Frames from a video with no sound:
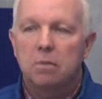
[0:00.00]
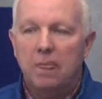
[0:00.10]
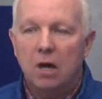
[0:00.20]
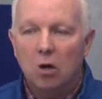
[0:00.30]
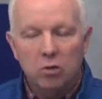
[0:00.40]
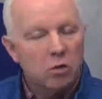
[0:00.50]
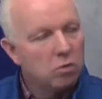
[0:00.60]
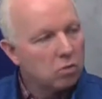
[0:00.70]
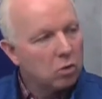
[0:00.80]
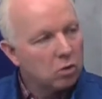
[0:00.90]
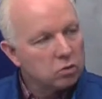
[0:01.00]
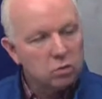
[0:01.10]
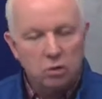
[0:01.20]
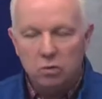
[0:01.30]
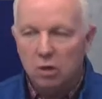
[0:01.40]
they all know their roles
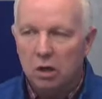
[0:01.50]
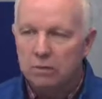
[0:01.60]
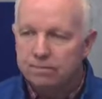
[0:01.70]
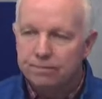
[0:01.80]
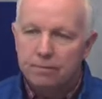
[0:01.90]
really well.